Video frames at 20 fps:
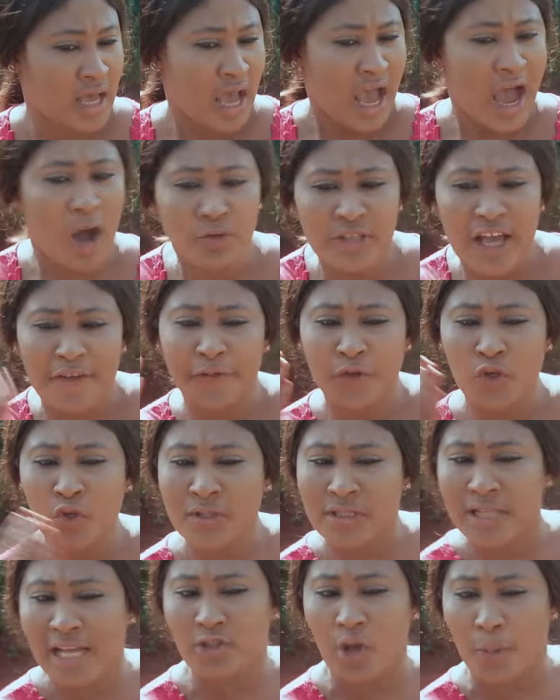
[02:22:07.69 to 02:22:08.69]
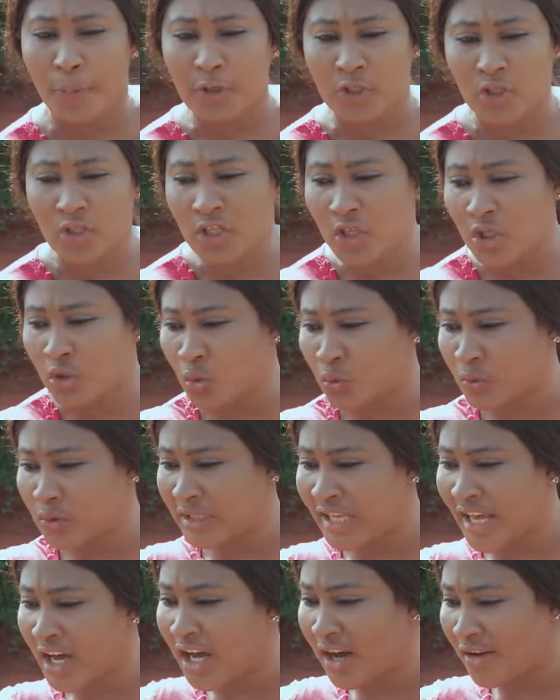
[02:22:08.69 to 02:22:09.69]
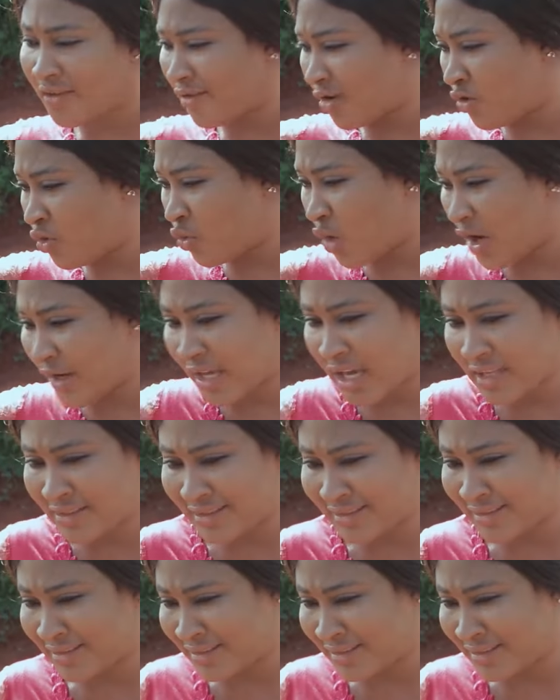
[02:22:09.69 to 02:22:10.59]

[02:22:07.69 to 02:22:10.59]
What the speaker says: I would have used that opportunity to tell Ugoke